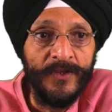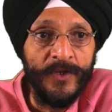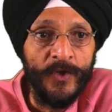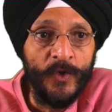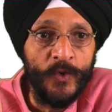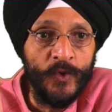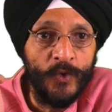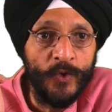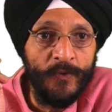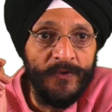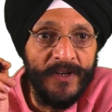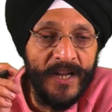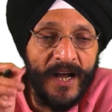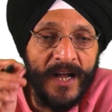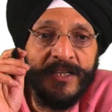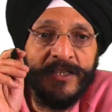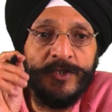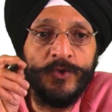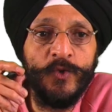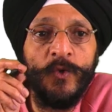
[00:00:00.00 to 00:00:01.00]
You will
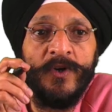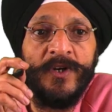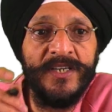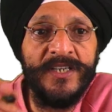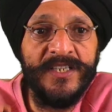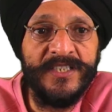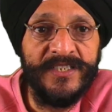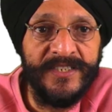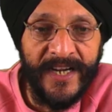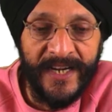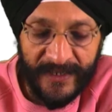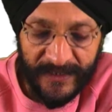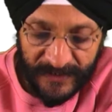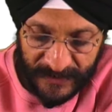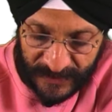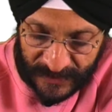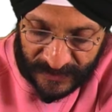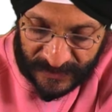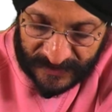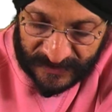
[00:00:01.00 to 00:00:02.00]
also understand
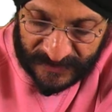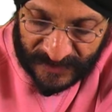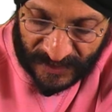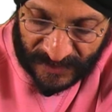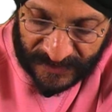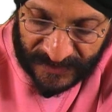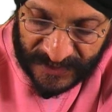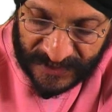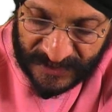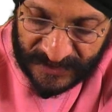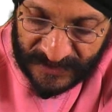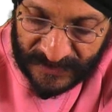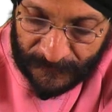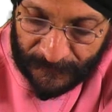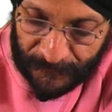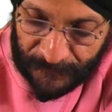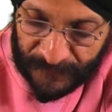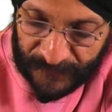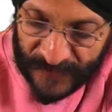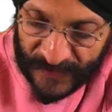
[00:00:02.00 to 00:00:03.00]
the risks
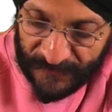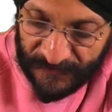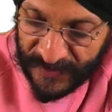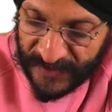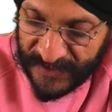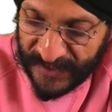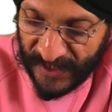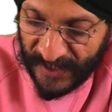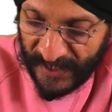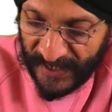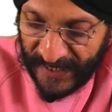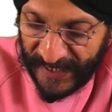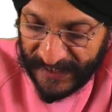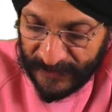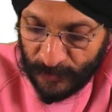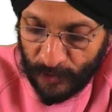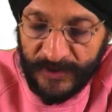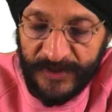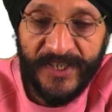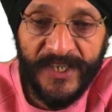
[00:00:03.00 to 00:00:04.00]
which are
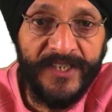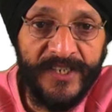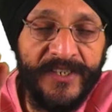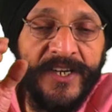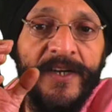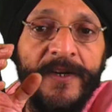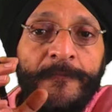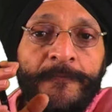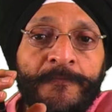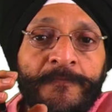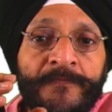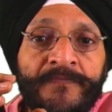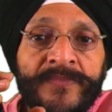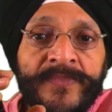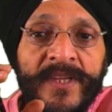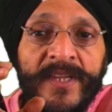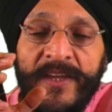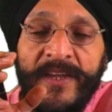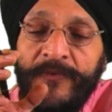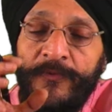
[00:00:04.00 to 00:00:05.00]
associated
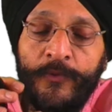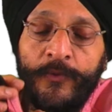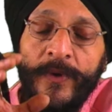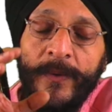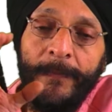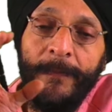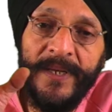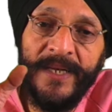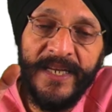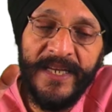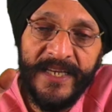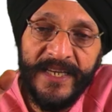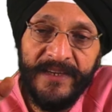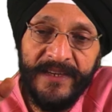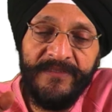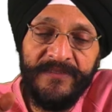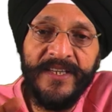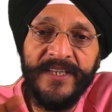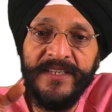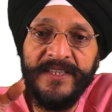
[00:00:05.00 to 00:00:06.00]
if we
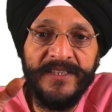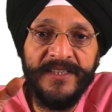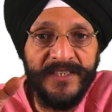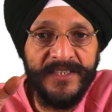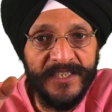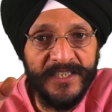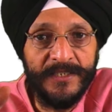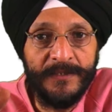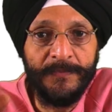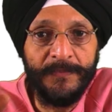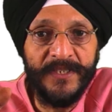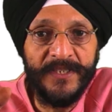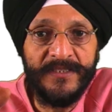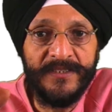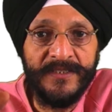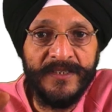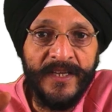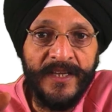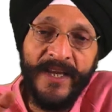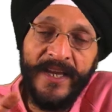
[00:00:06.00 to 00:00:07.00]
believe in these
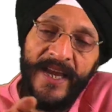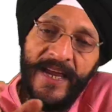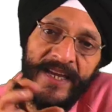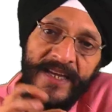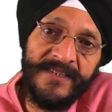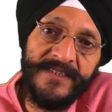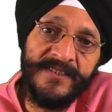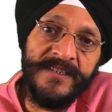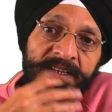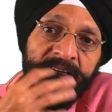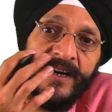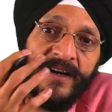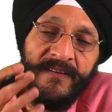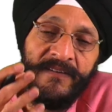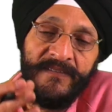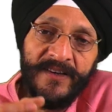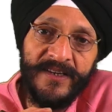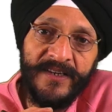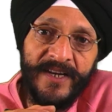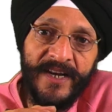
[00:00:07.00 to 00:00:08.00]
myths, as
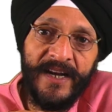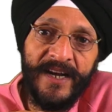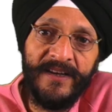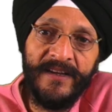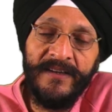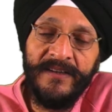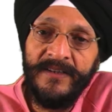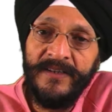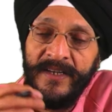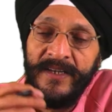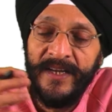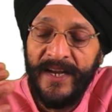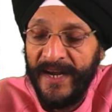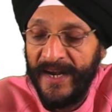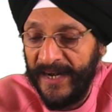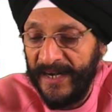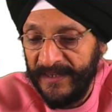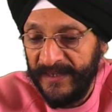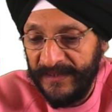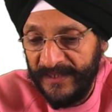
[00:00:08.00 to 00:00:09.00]
our data
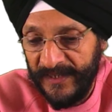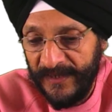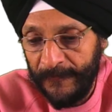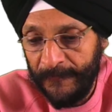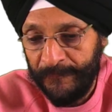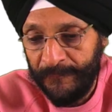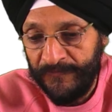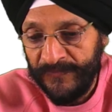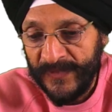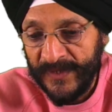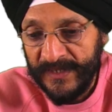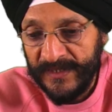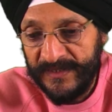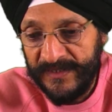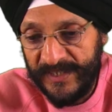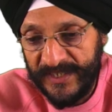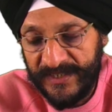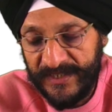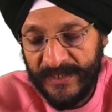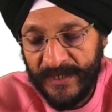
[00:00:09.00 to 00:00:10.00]
and the
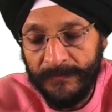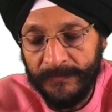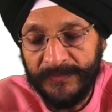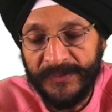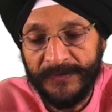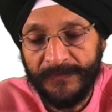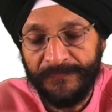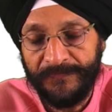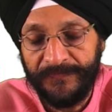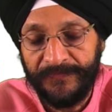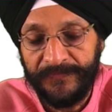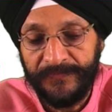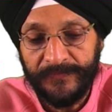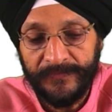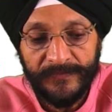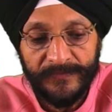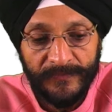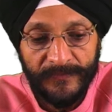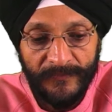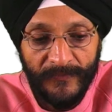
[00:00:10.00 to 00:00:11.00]
systems
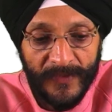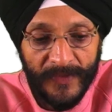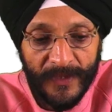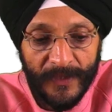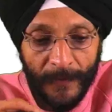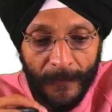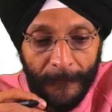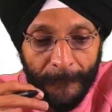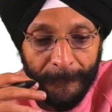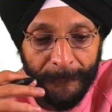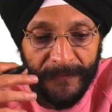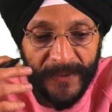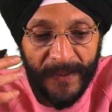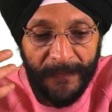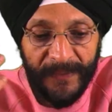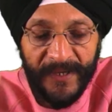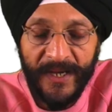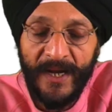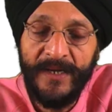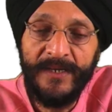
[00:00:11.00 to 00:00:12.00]
may
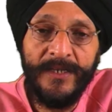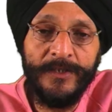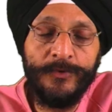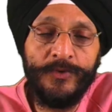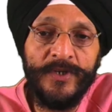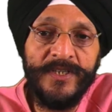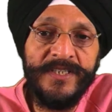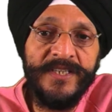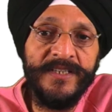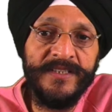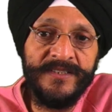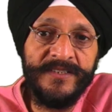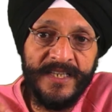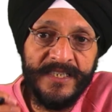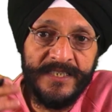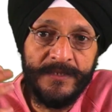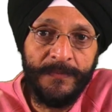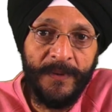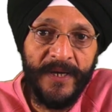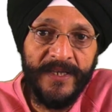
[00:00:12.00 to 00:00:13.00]
be unauthorized
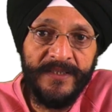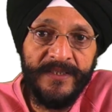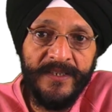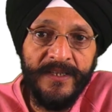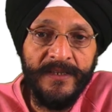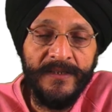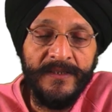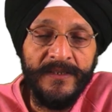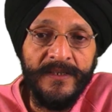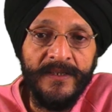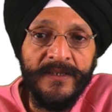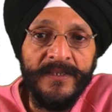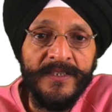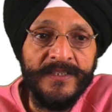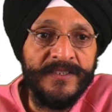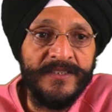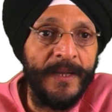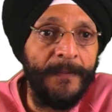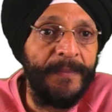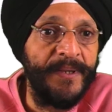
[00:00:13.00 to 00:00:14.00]
accessed by the
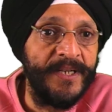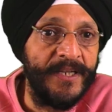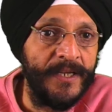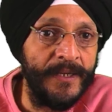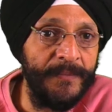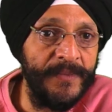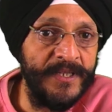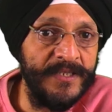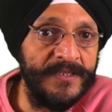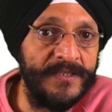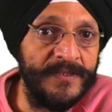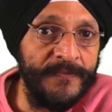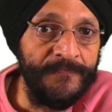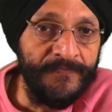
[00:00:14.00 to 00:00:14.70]
cyber criminals.